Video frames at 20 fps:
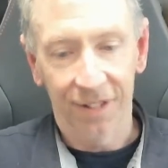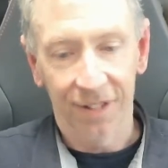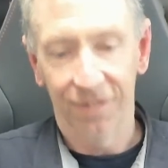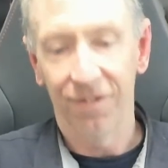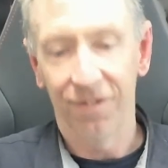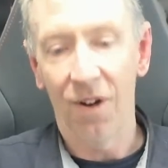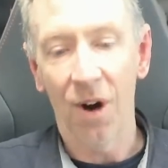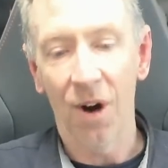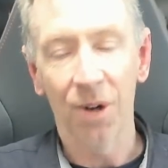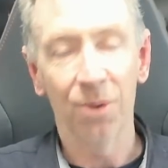
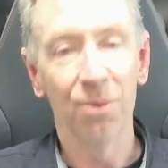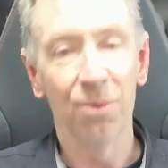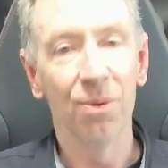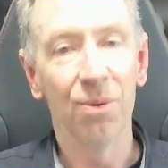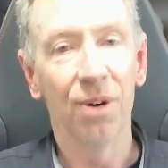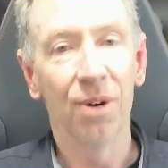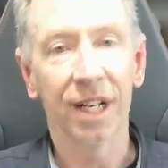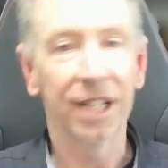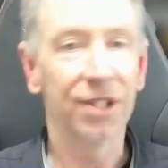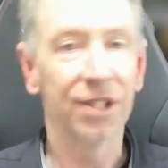final,
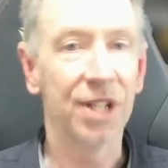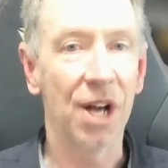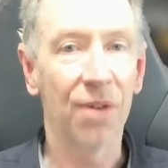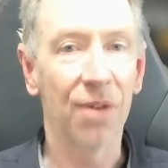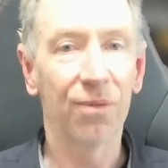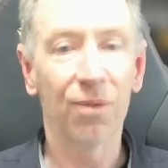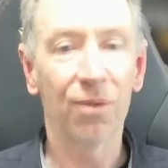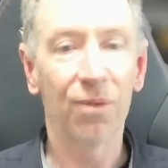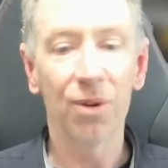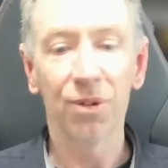I guess,
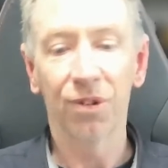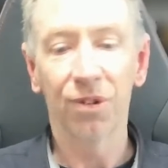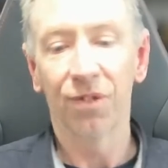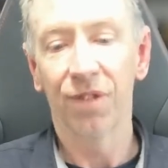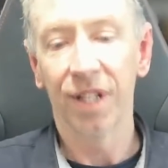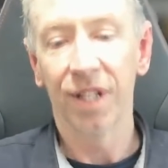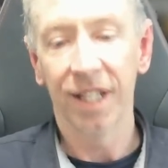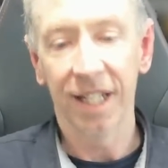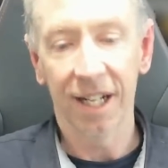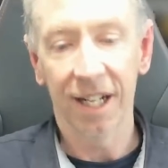fruits
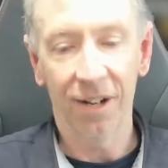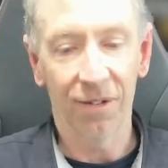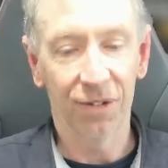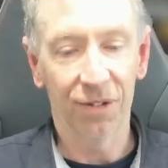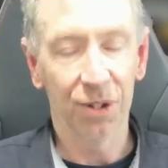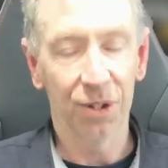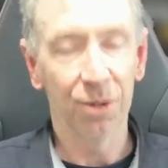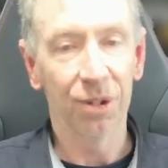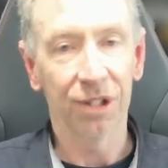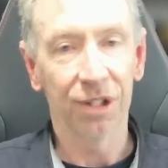of
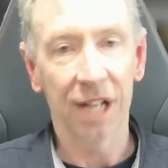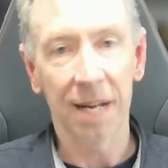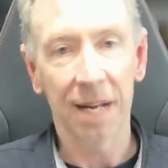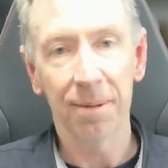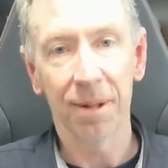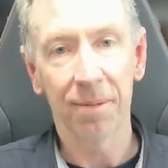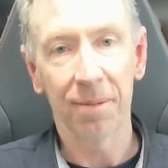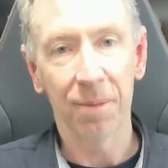Silca's labor.